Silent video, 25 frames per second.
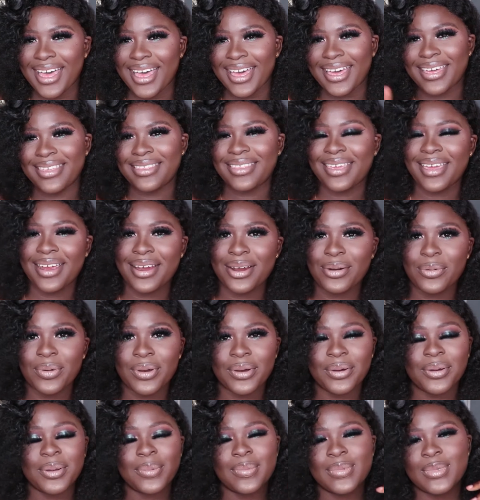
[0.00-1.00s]
Hi there,
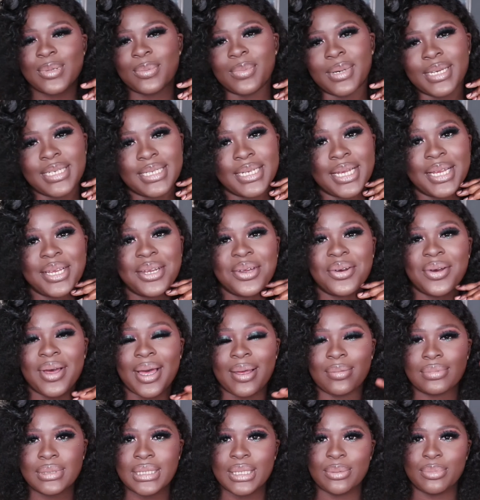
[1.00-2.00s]
welcome to my channel.
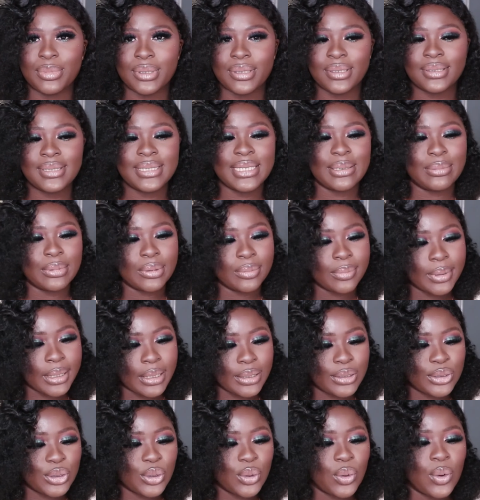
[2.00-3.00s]
I'm Temi, Temi
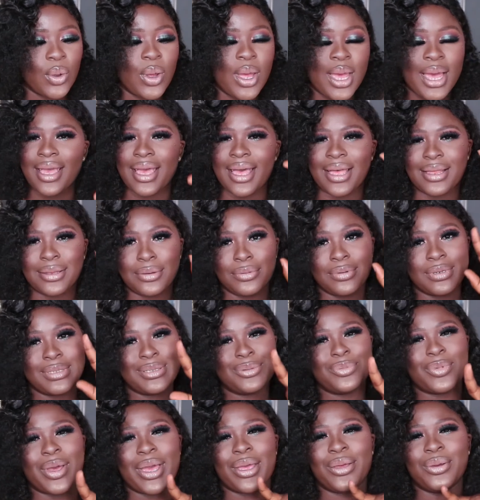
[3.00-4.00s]
Banjo, and the
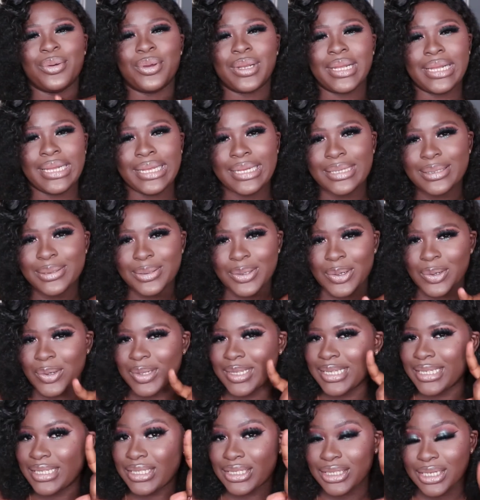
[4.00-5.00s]
reason why you clicked
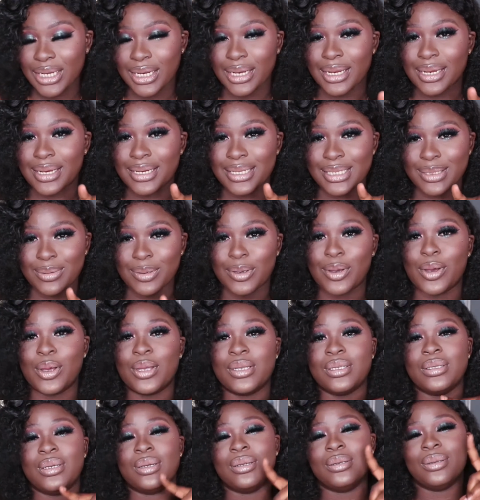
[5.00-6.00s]
on this channel is
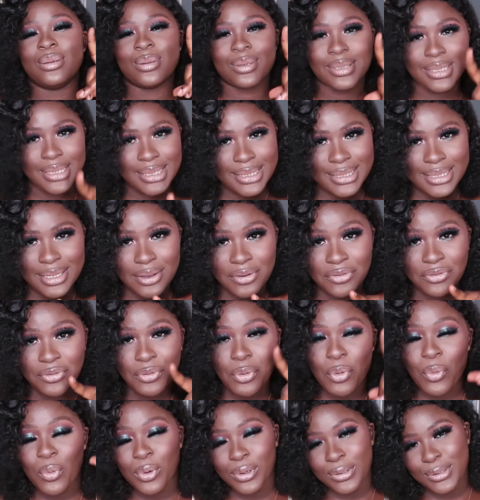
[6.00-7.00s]
because your nosy
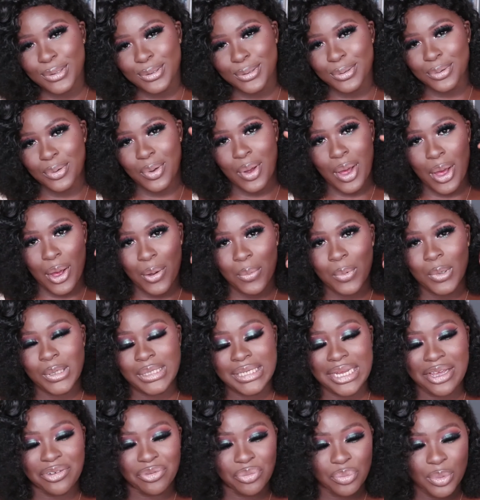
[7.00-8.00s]
self wants to know how
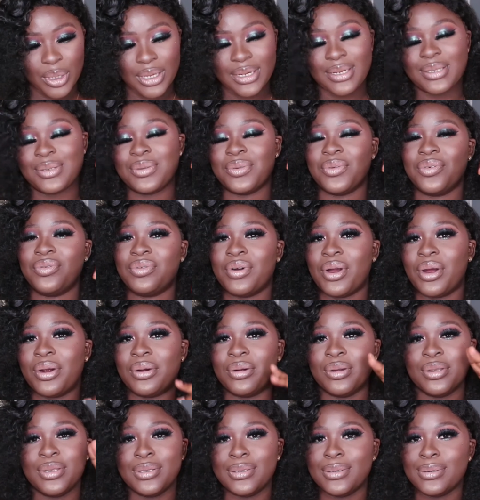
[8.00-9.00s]
much I've made so
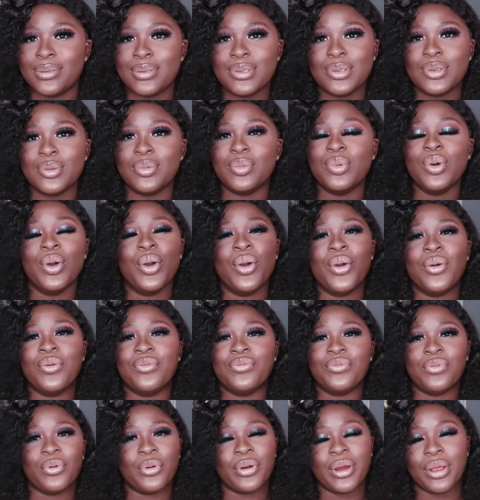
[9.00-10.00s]
far on YouTube
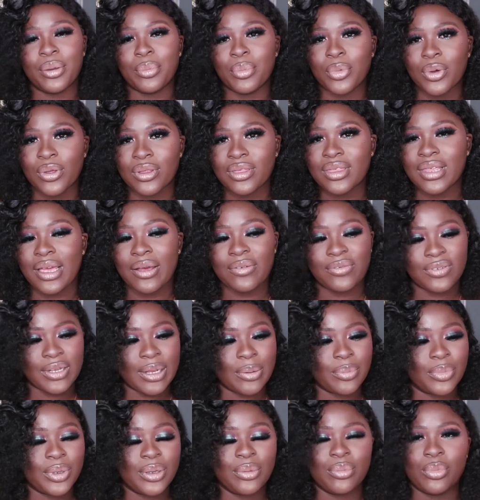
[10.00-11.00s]
for a month
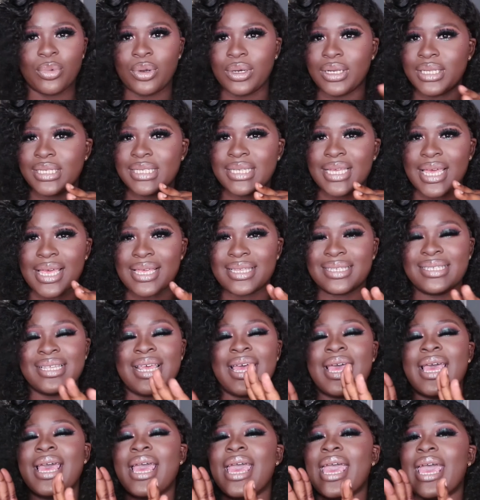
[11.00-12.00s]
after being monetized.
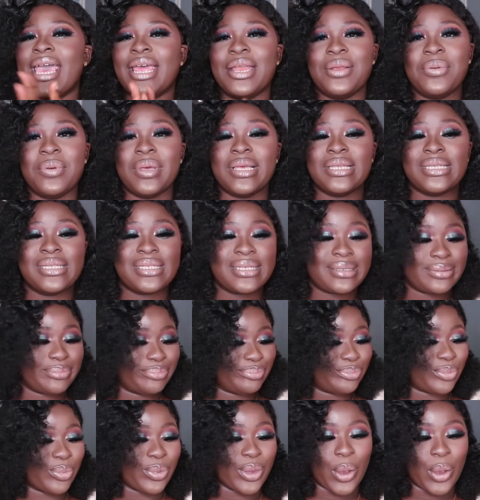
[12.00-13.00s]
Anyways,
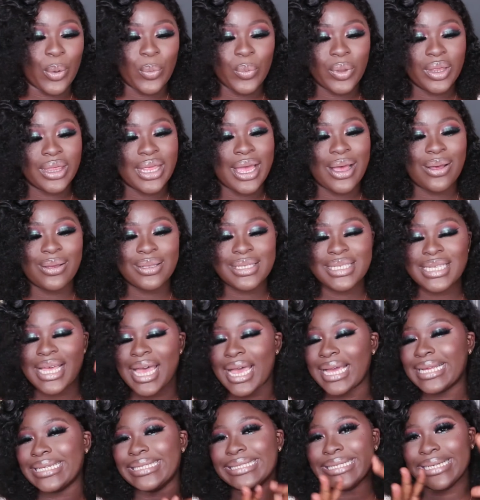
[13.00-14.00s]
without
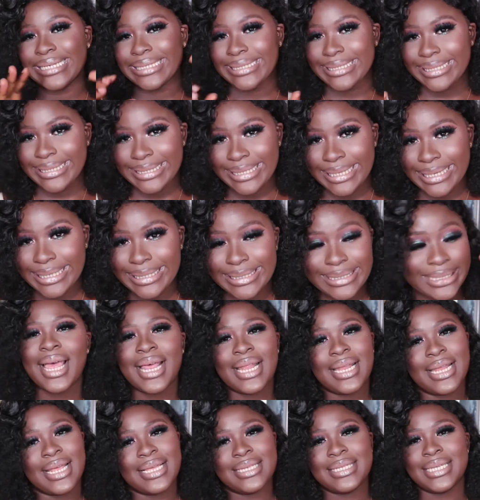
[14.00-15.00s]
hiding anything,
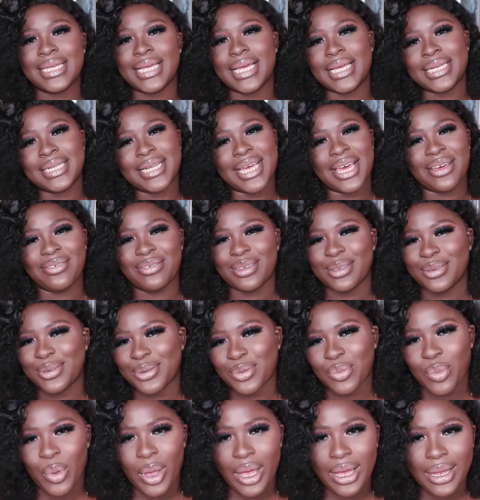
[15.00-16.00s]
let's take a dive
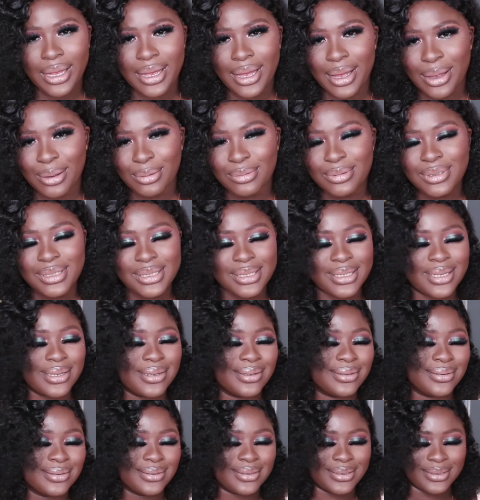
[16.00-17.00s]
into my account
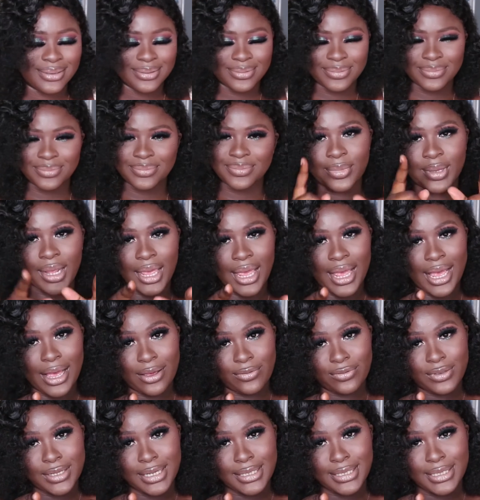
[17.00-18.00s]

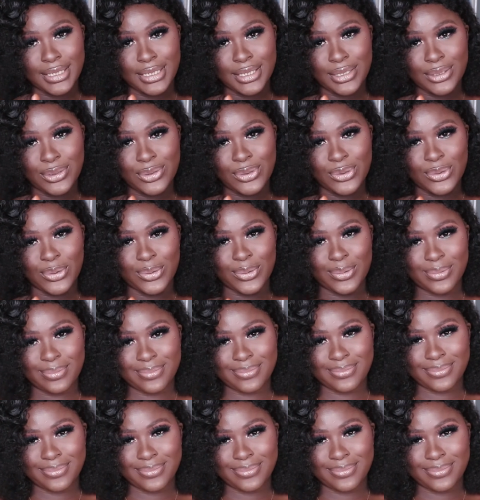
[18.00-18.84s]
after the intro.